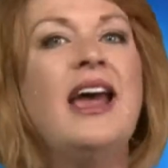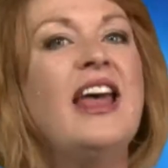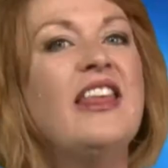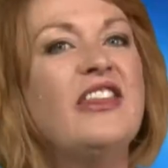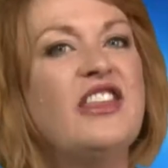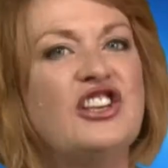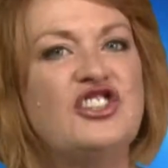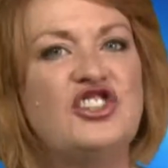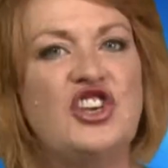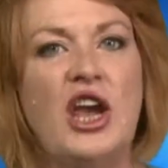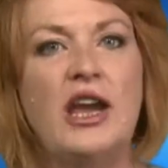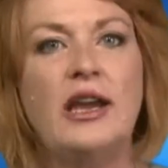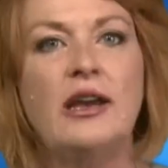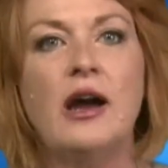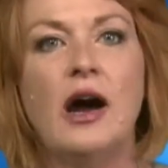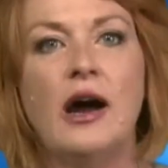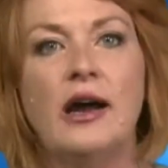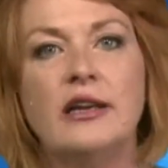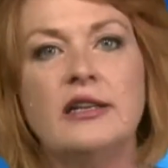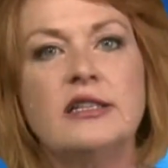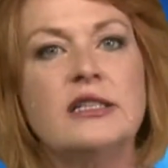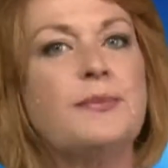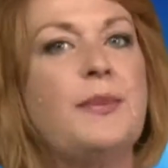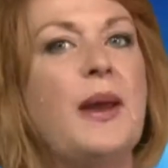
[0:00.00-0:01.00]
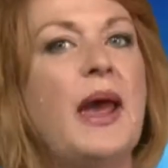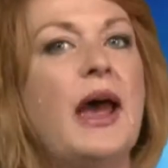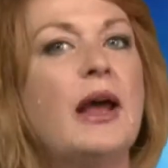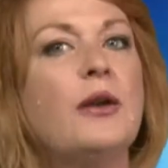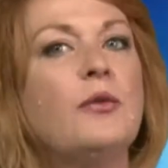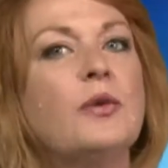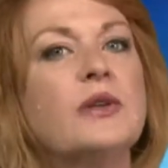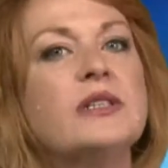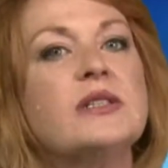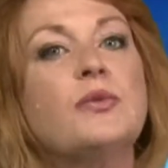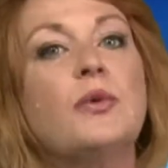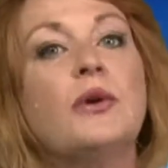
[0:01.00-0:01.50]
The J. Geils Band
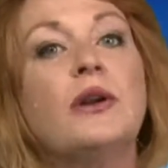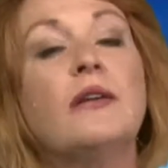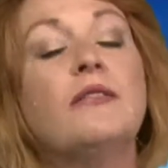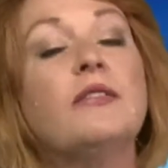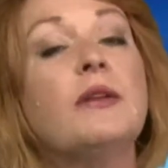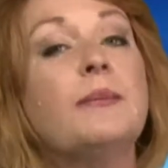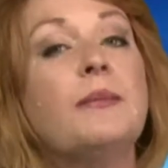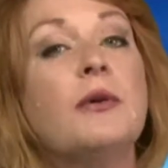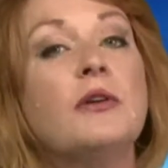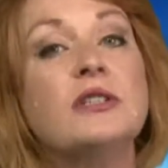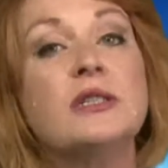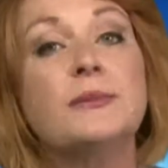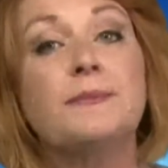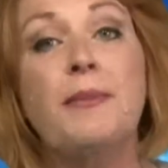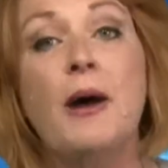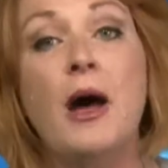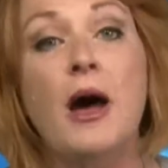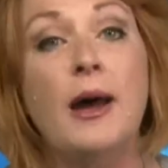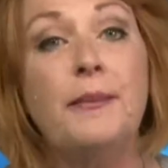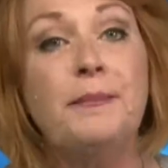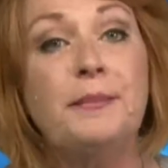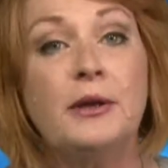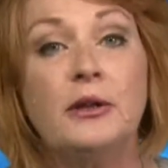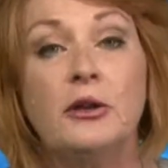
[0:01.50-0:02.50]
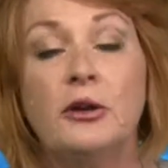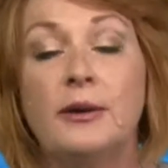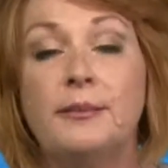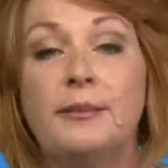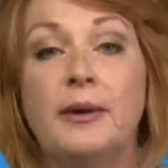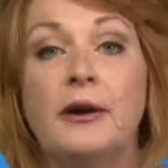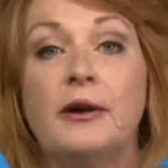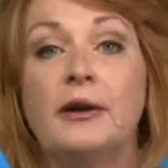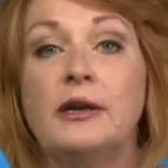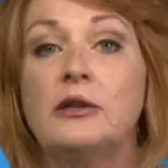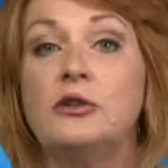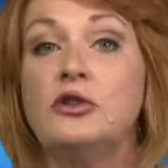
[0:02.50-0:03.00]
was one of the most popular
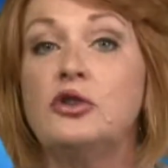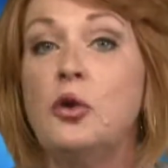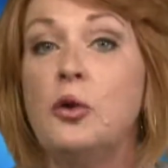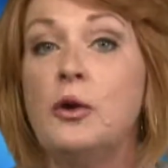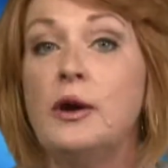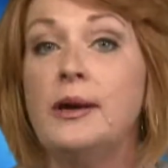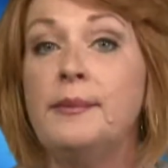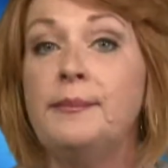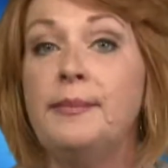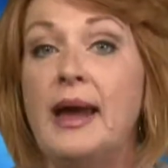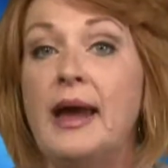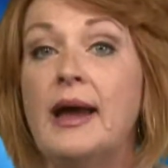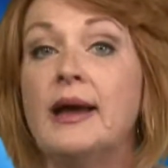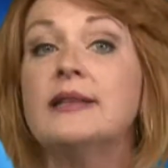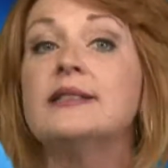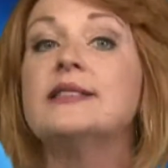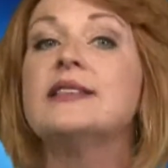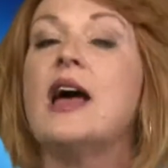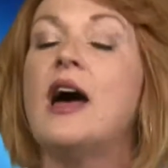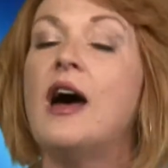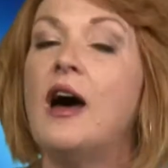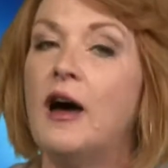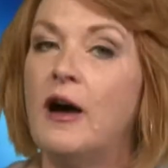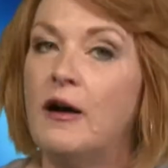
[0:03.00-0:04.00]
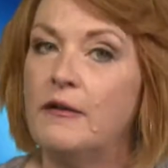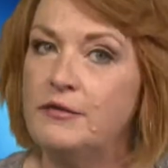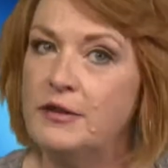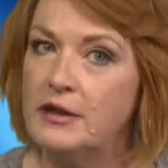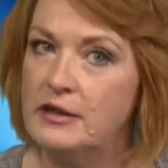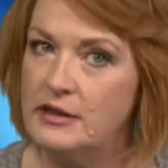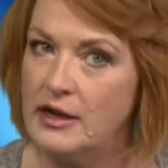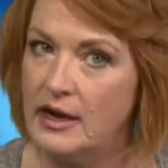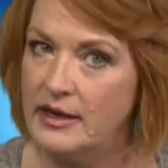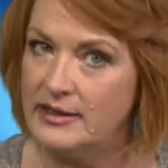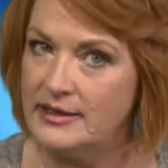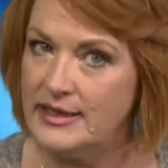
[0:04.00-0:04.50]
American touring touring bands of the
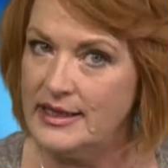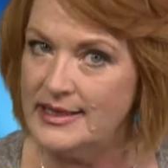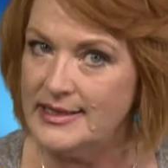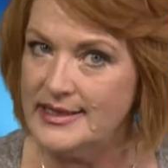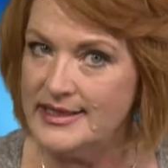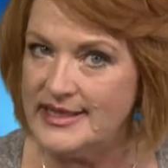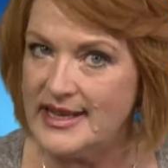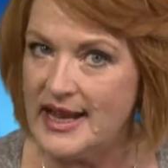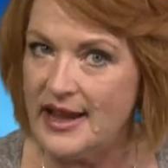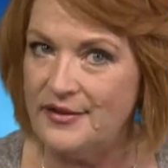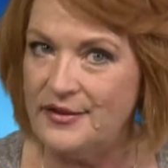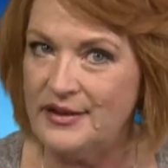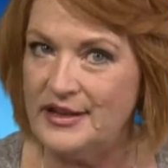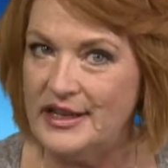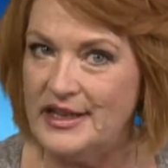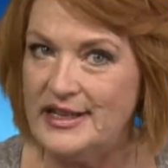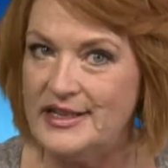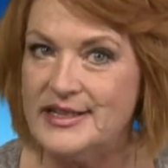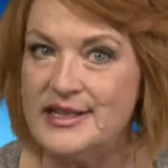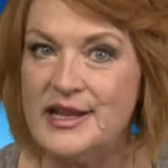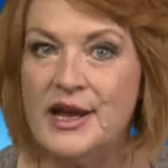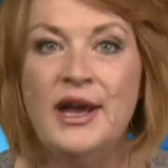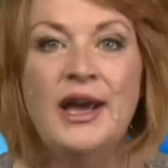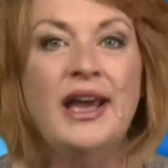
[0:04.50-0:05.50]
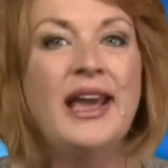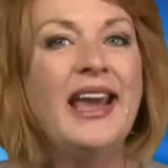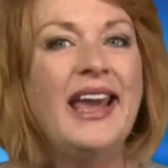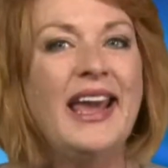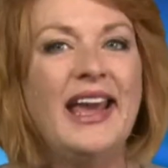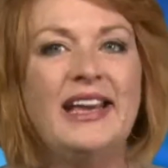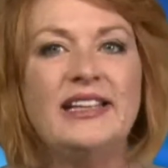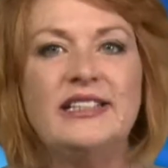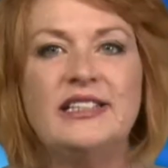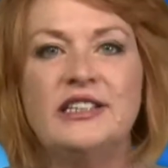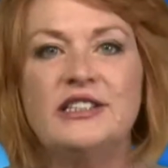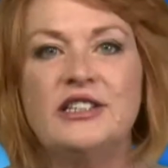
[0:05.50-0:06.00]
1970s.
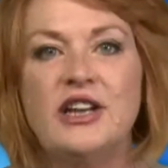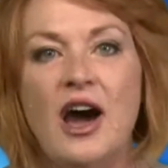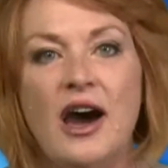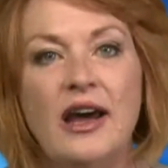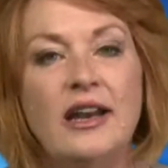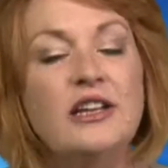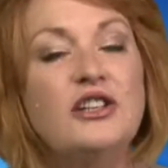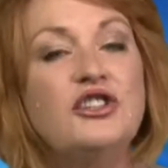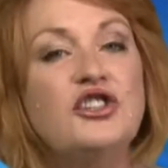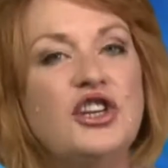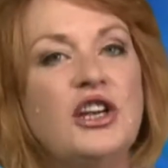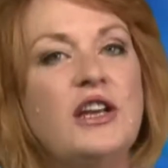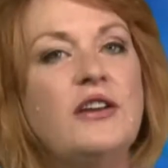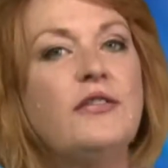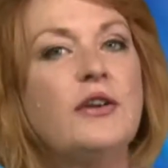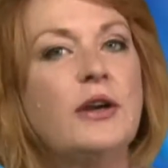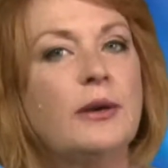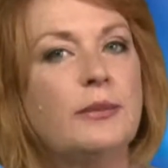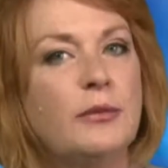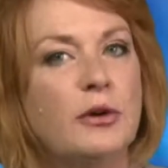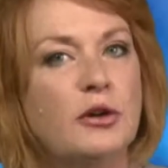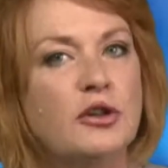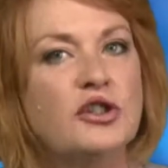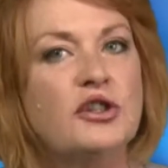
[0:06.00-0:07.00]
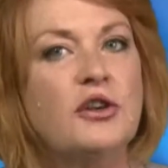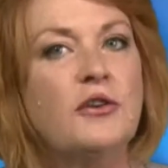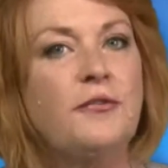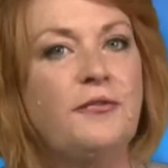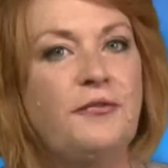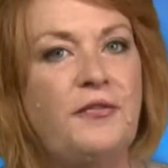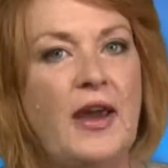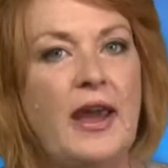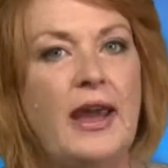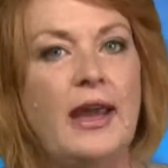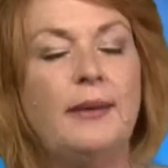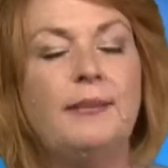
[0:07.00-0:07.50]
It did not achieve commercial
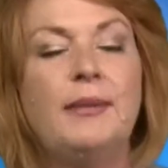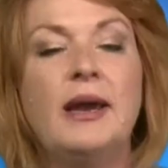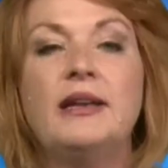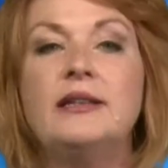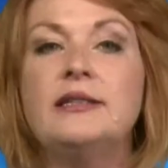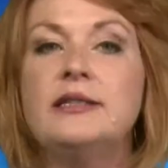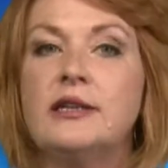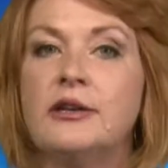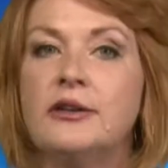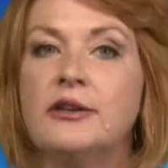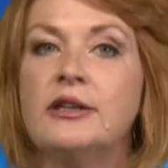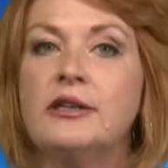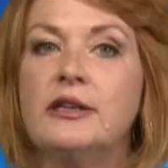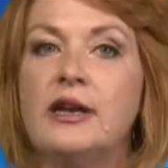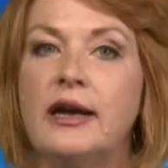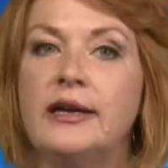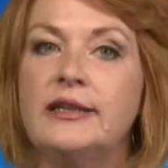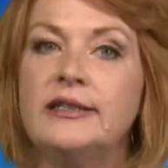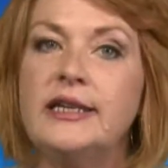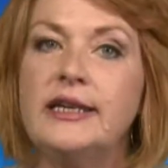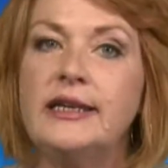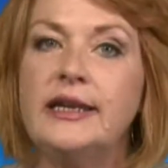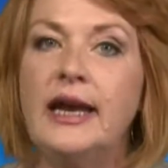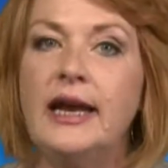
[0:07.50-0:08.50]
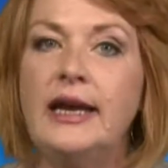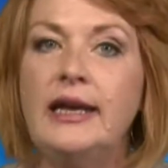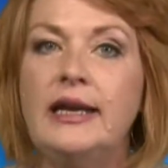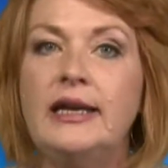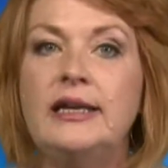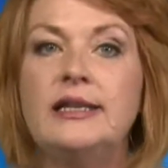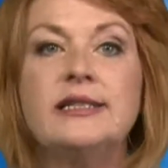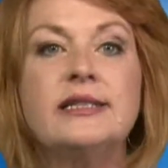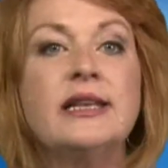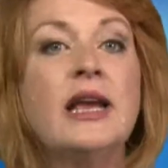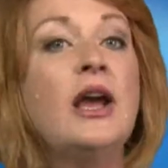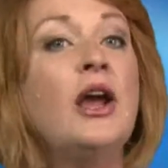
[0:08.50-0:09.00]
fame until the
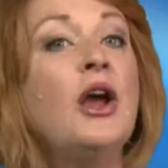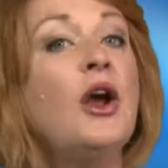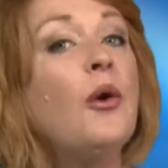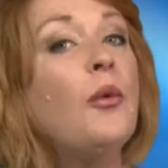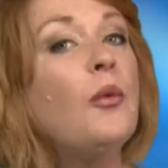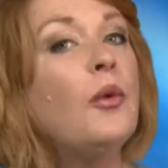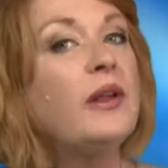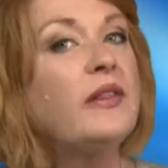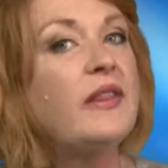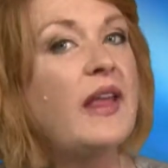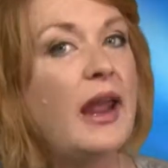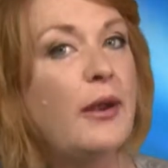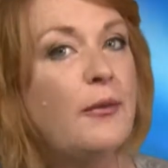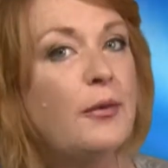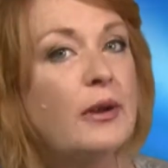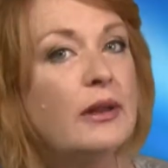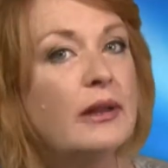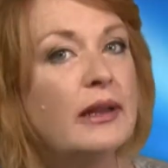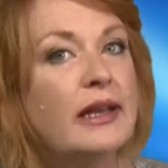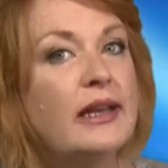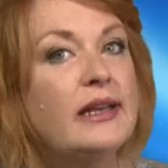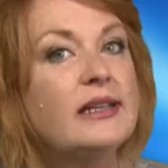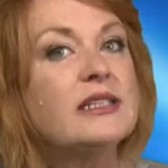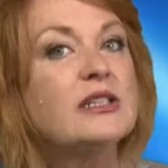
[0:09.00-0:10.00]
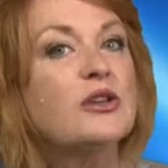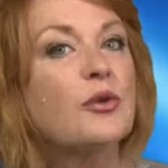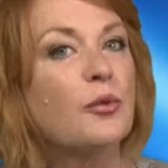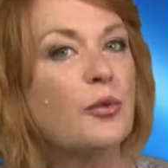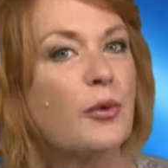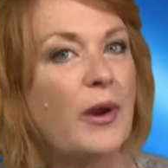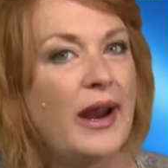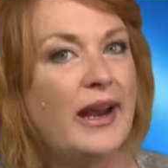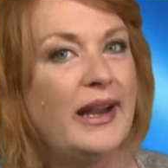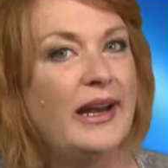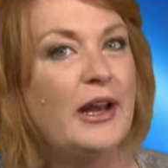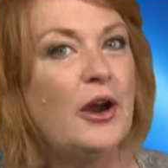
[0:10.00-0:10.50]
1980s when they released
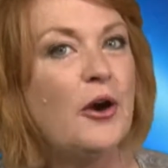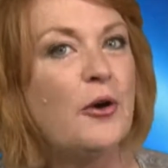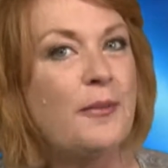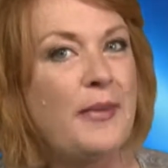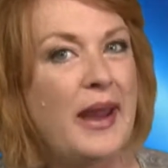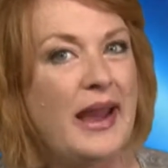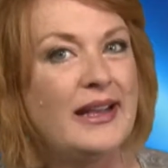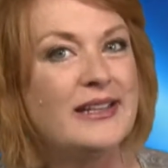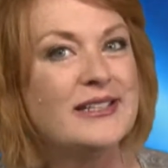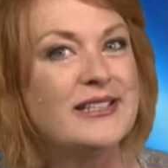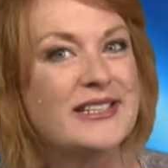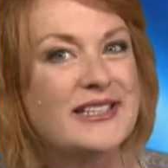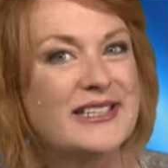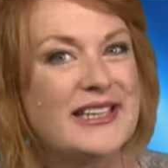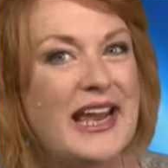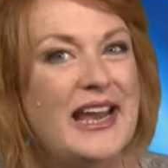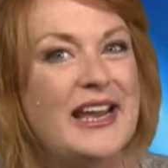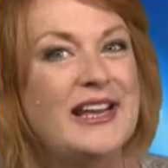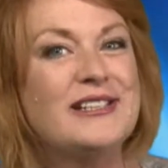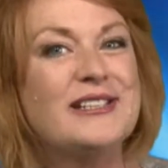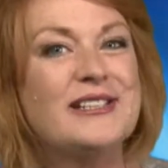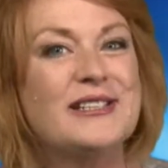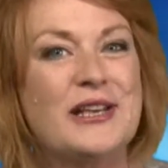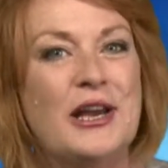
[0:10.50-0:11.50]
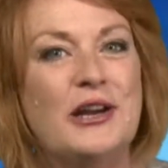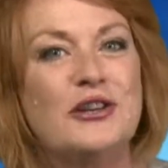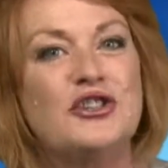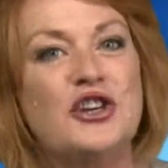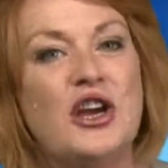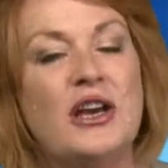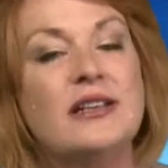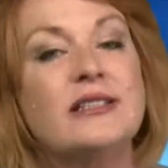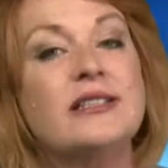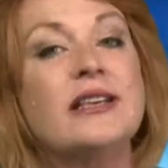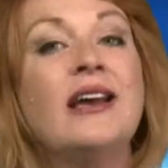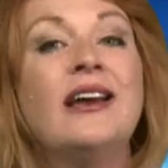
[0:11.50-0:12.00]
radio mainstays such
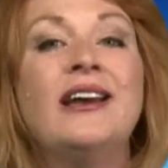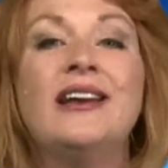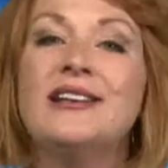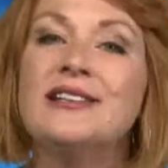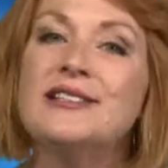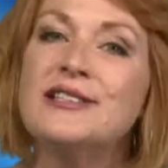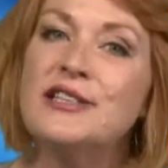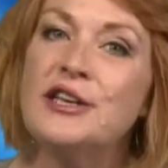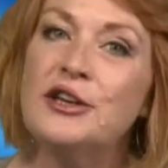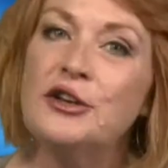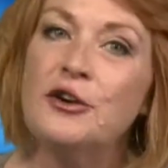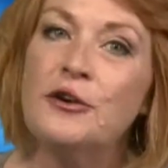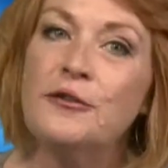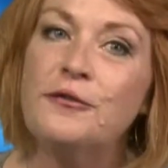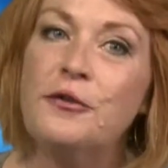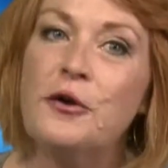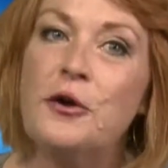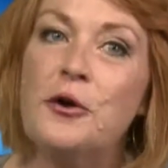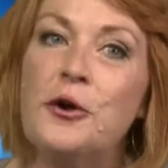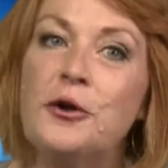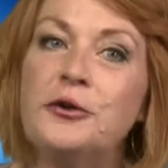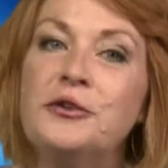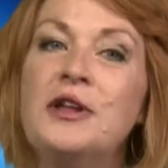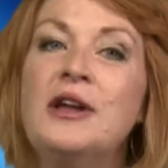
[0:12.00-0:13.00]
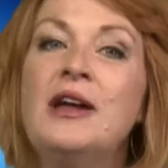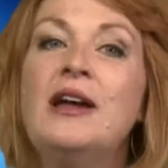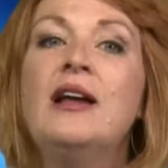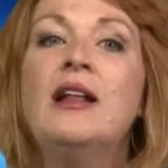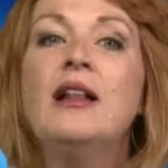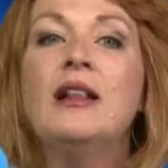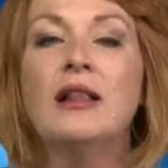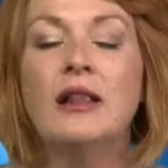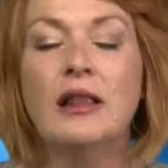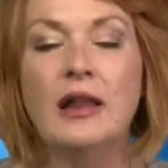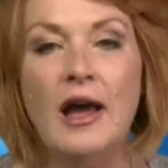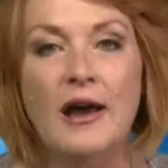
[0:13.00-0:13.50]
as Centerfold,
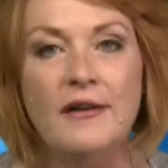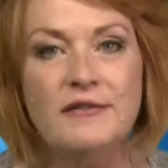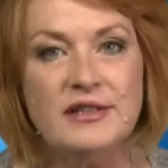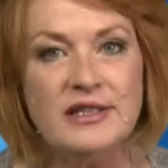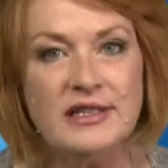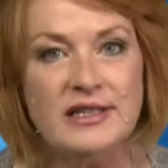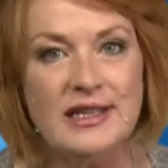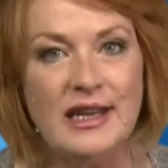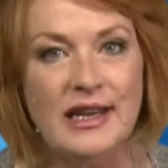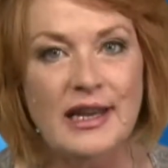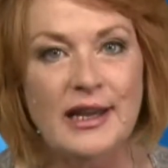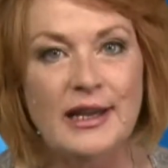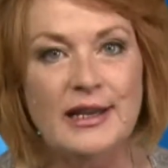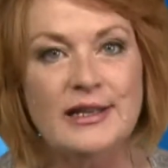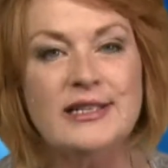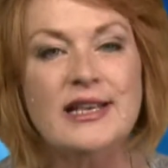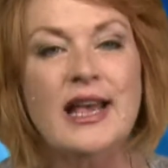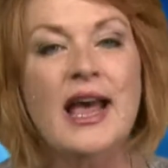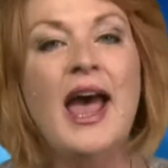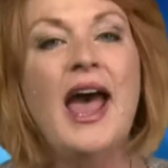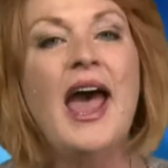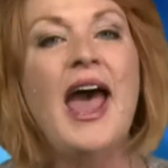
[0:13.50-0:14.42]
Love Stinks,